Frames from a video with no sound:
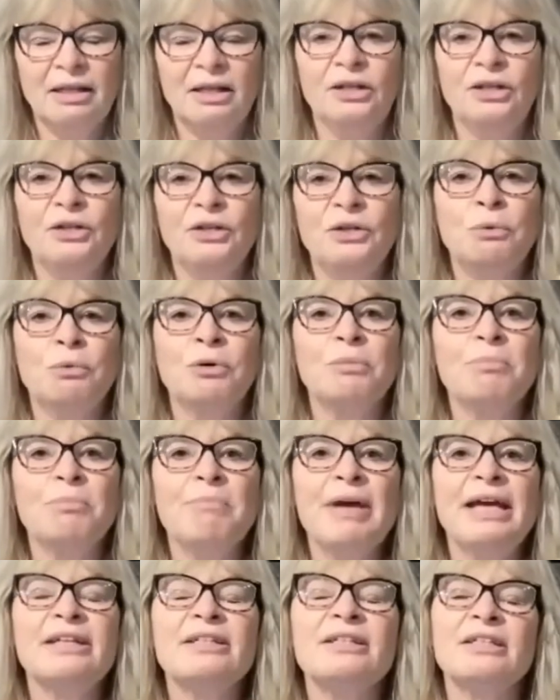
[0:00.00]
You know, we're
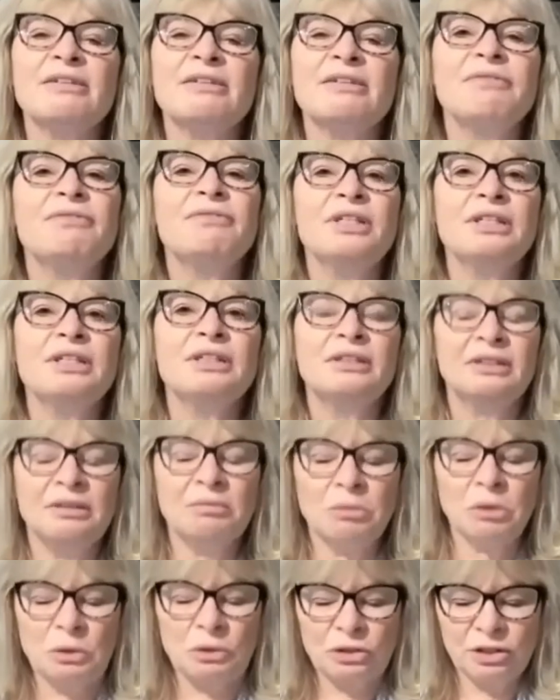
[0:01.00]
meant to feel
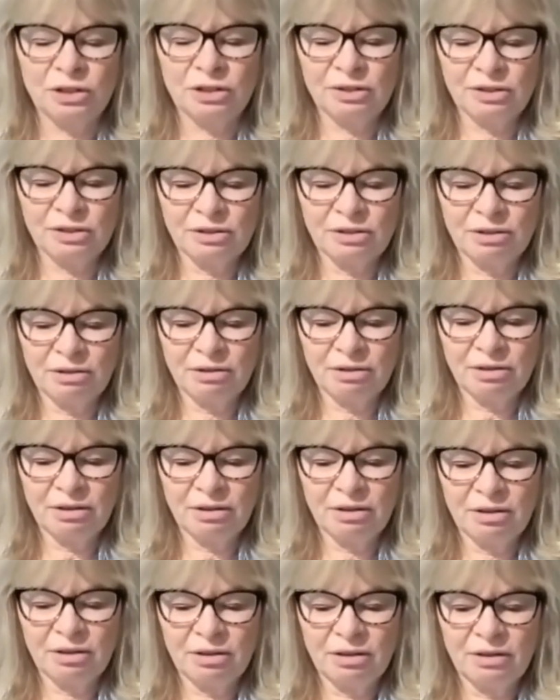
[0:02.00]
emotions,
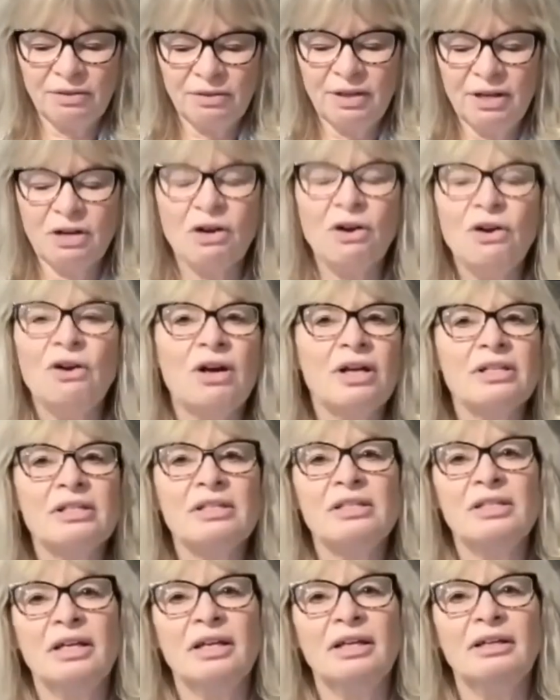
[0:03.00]
they are not
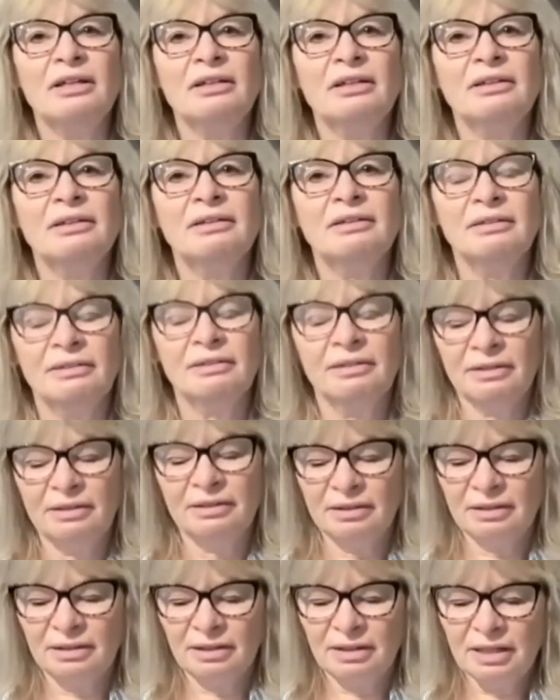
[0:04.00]
sin.
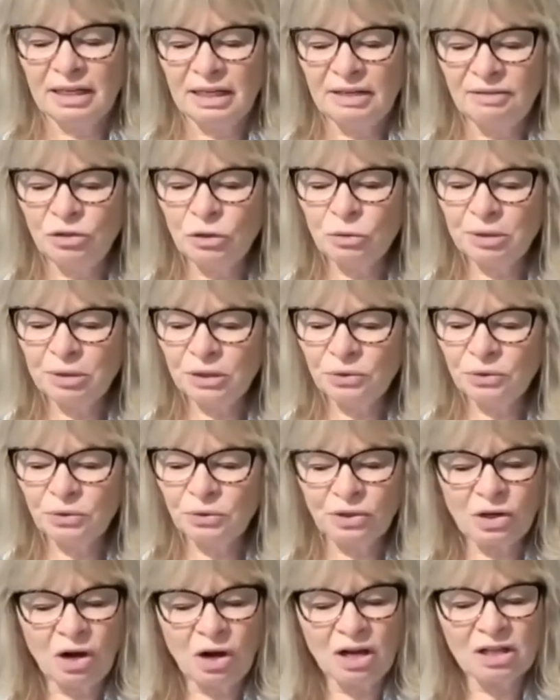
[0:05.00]
If you read through
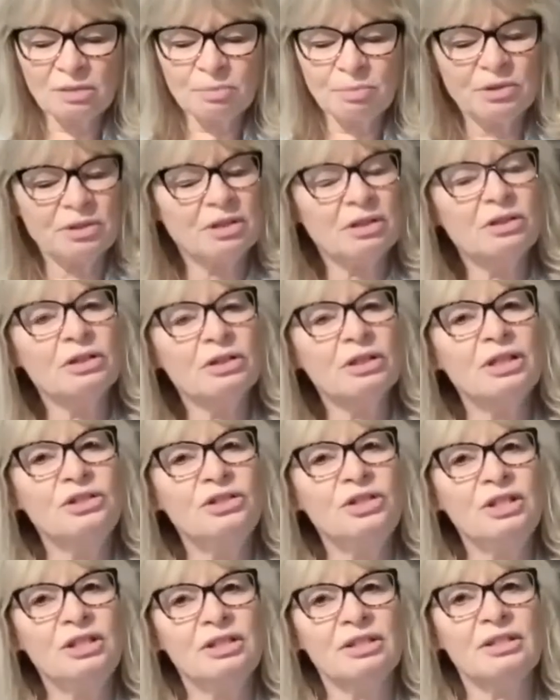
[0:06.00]
the Gospels and look at
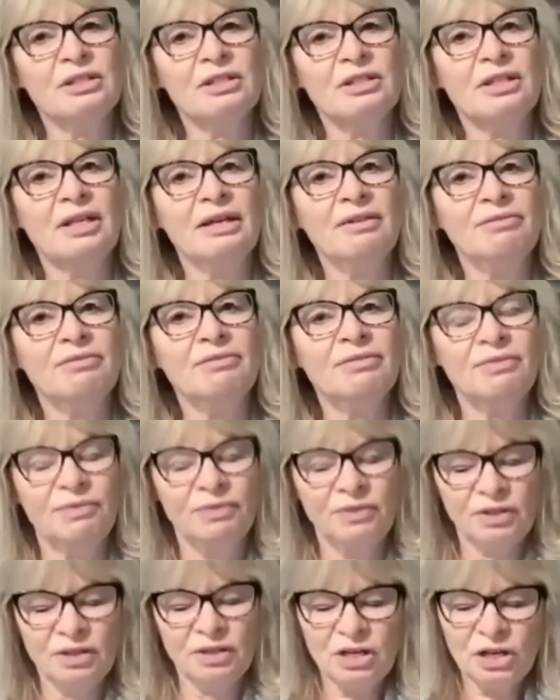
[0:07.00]
Jesus' life,
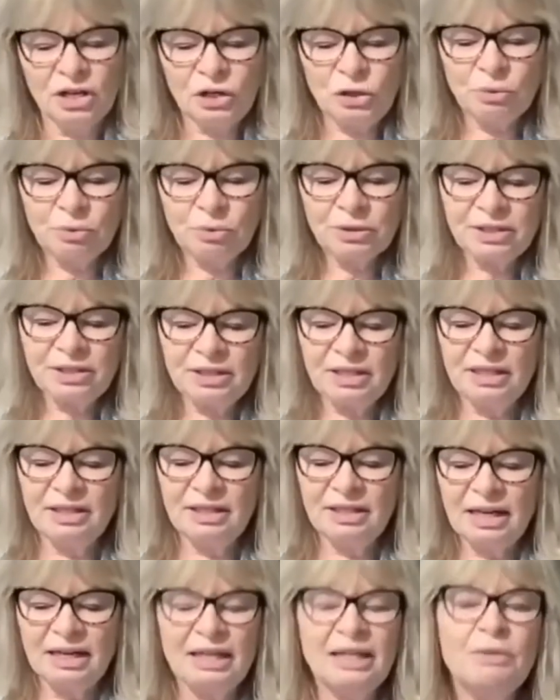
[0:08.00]
you will see
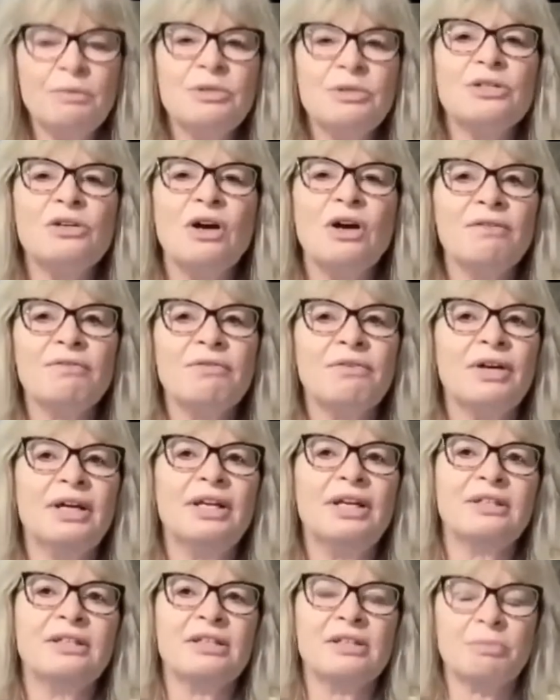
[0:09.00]
that he was not
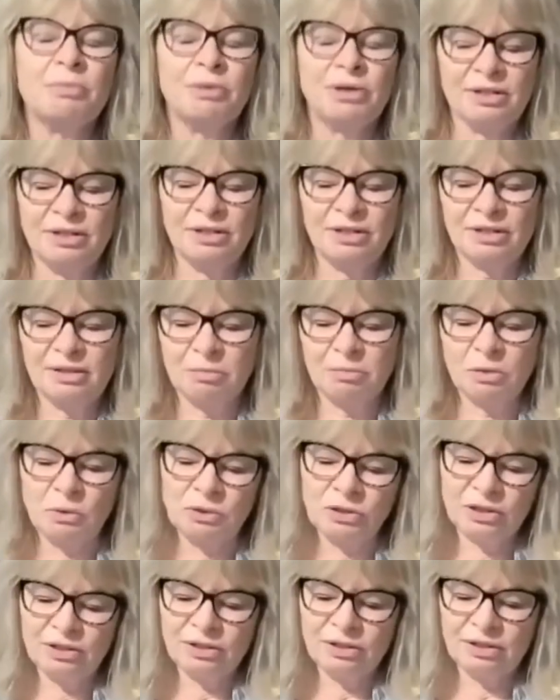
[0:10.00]
afraid to express his
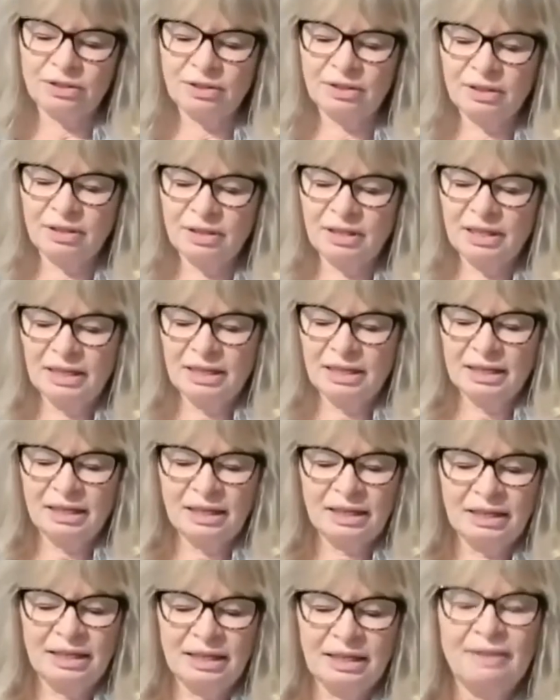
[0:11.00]
emotions.
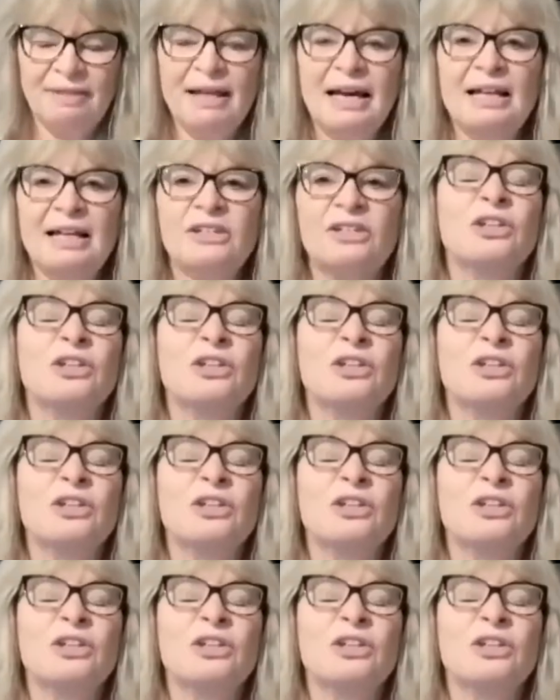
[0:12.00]
That